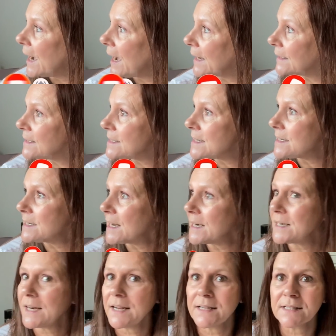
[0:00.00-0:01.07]
and in
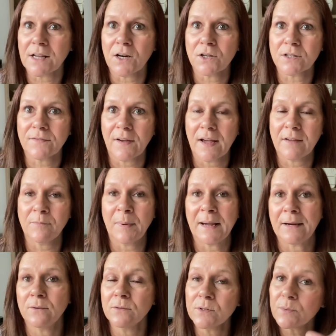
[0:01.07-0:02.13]
10 days I lost
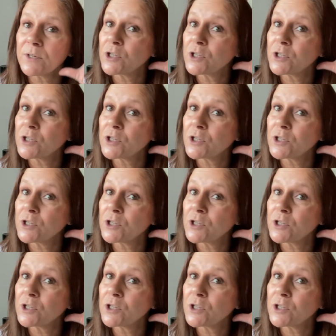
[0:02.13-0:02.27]
£5,